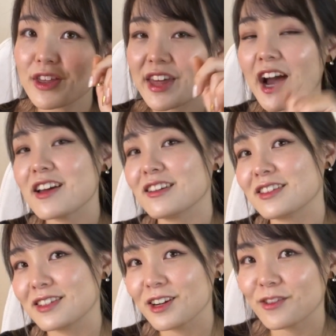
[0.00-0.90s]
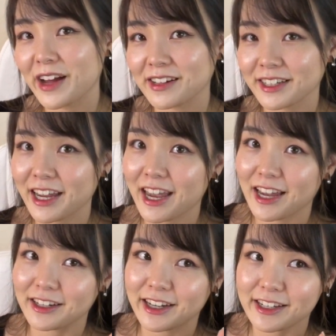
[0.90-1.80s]
That is still valid
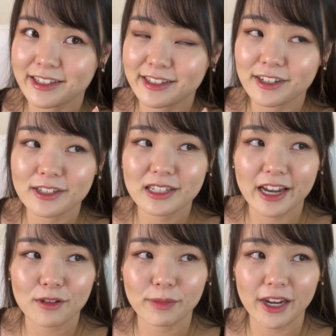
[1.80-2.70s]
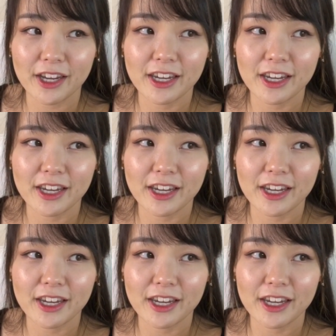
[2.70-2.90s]
and I still stand by it.